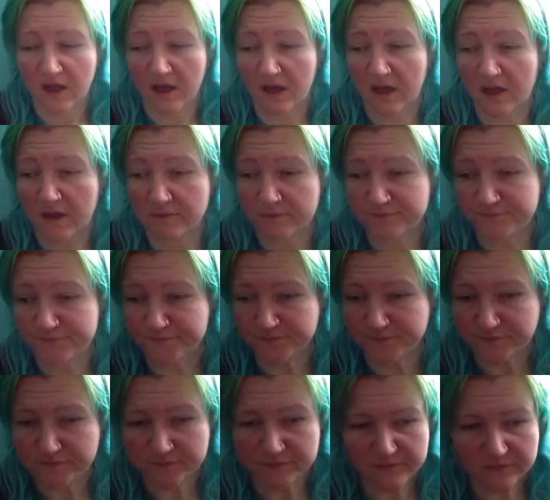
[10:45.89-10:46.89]

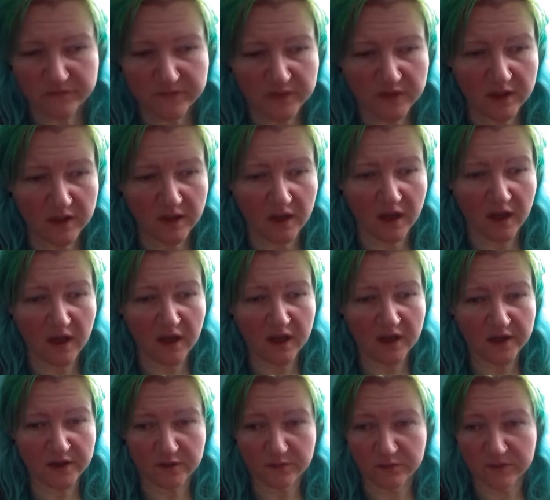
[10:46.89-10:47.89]

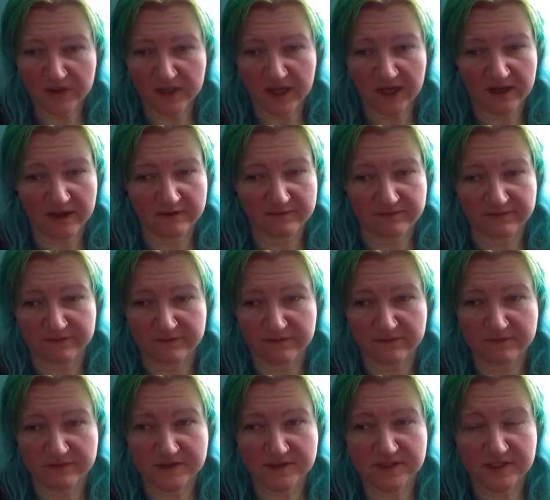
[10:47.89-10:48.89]
I will have
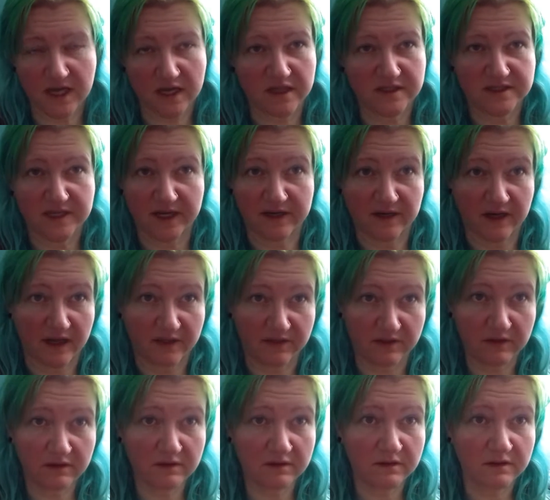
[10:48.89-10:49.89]
second-hand
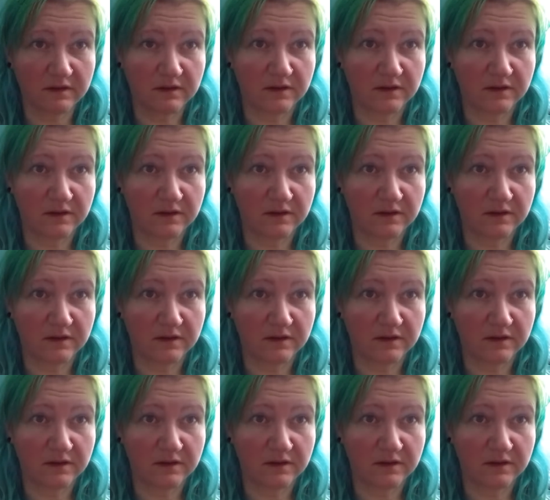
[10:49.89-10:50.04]
leather,